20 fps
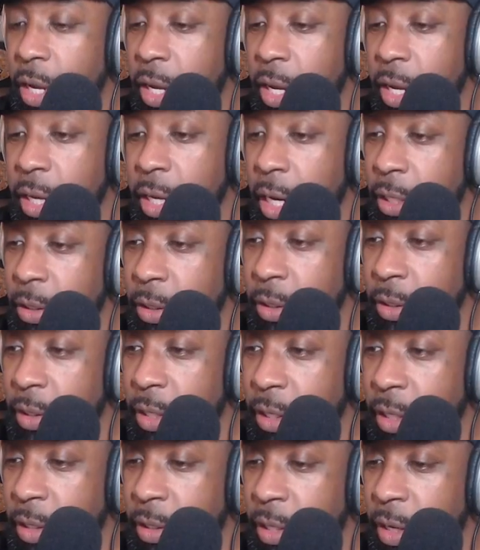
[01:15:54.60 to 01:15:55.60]
Yeah. I know
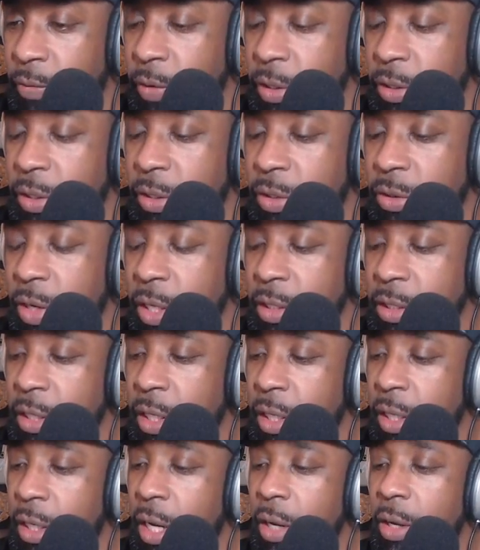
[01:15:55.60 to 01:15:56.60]
they definitely try to
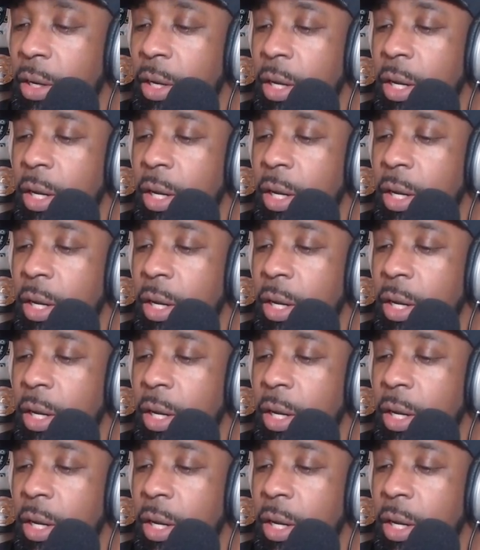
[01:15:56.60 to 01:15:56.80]
sell it out.